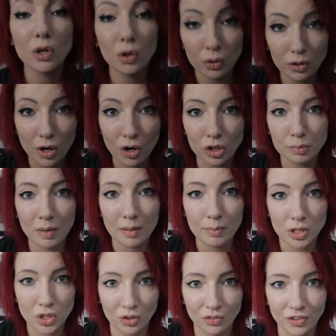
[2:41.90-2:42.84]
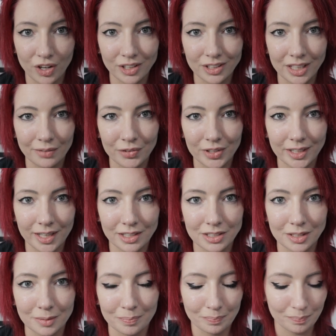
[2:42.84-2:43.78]
who knows, maybe she'll fall in love with
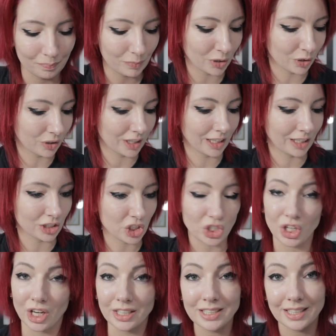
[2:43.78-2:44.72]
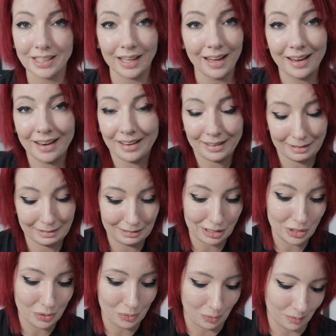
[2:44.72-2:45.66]
Gundam building just like
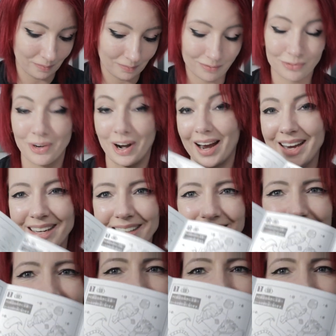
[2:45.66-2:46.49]
you, right?